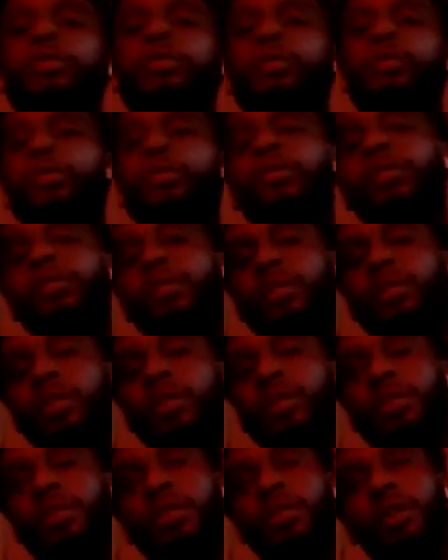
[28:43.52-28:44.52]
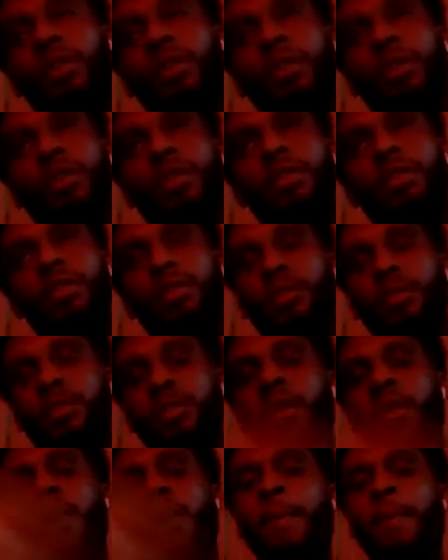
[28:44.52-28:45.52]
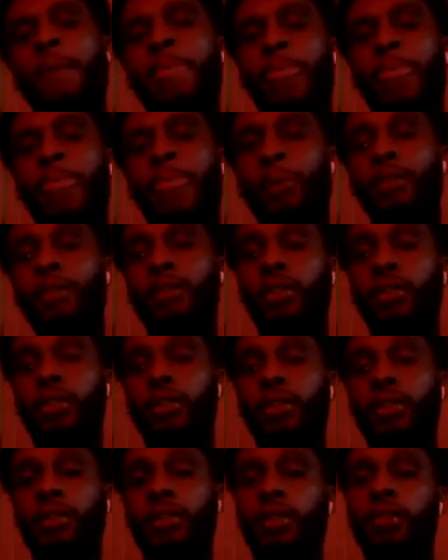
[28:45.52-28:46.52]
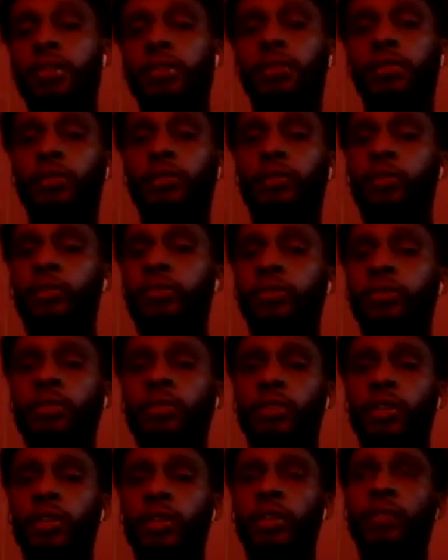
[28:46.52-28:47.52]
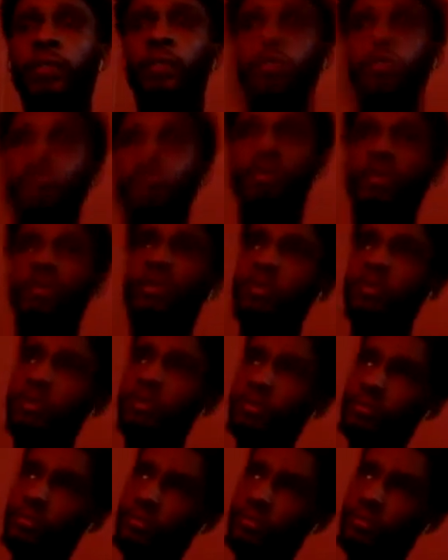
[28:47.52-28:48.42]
influence and things of that nature. So you could see Southern influence everywhere you look.